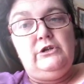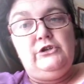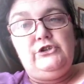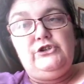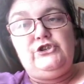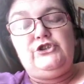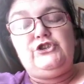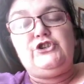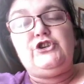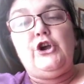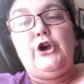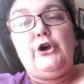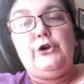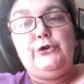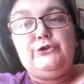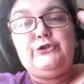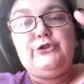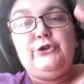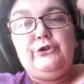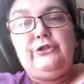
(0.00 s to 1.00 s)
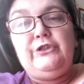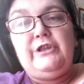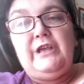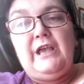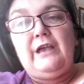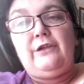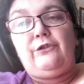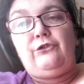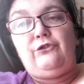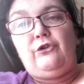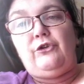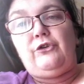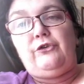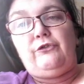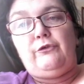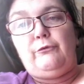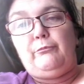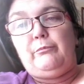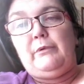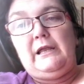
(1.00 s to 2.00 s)
she shows her the outside
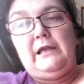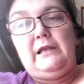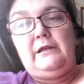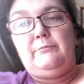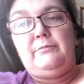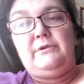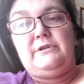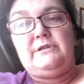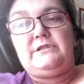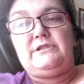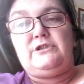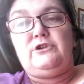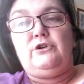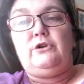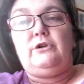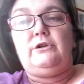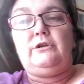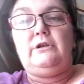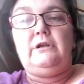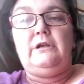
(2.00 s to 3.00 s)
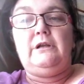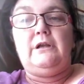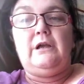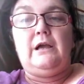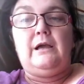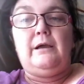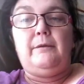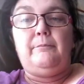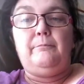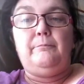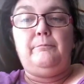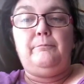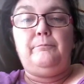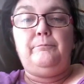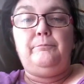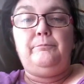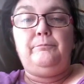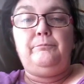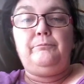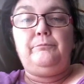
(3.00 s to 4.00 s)
of her planner, but it's not um,
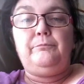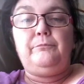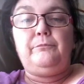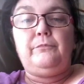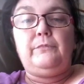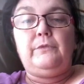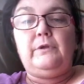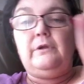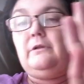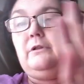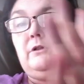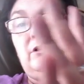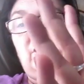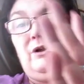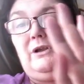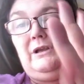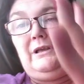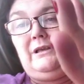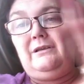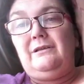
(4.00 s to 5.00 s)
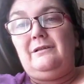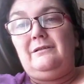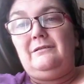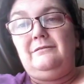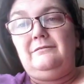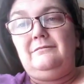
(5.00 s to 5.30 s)
like